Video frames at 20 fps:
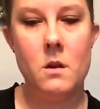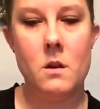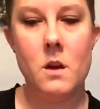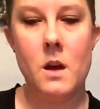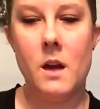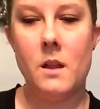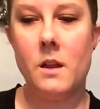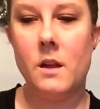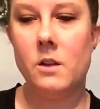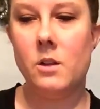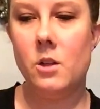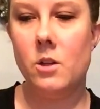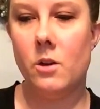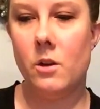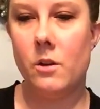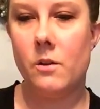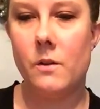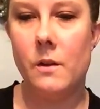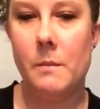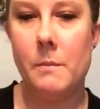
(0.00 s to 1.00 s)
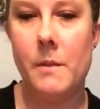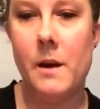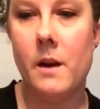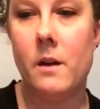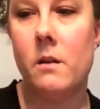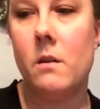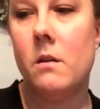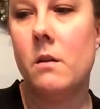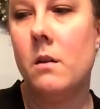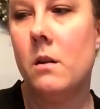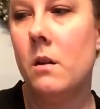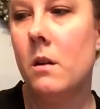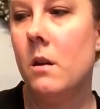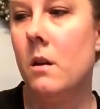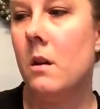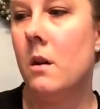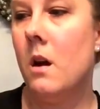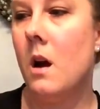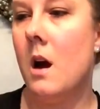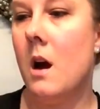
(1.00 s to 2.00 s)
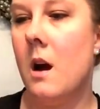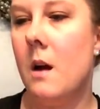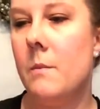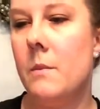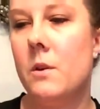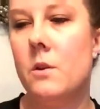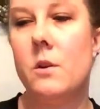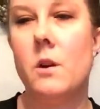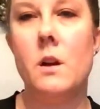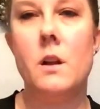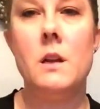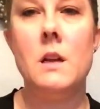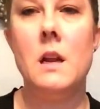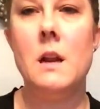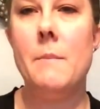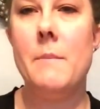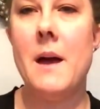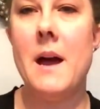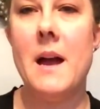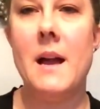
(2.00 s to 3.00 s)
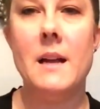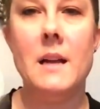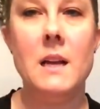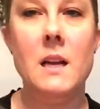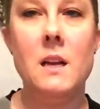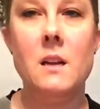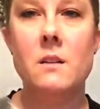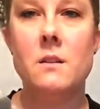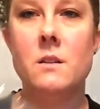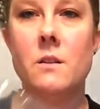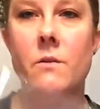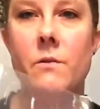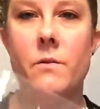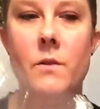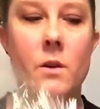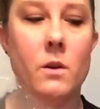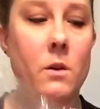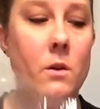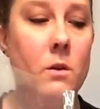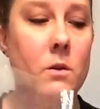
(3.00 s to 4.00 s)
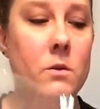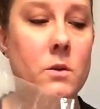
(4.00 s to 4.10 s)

I like the dark green better. You're going to need a baggie to fill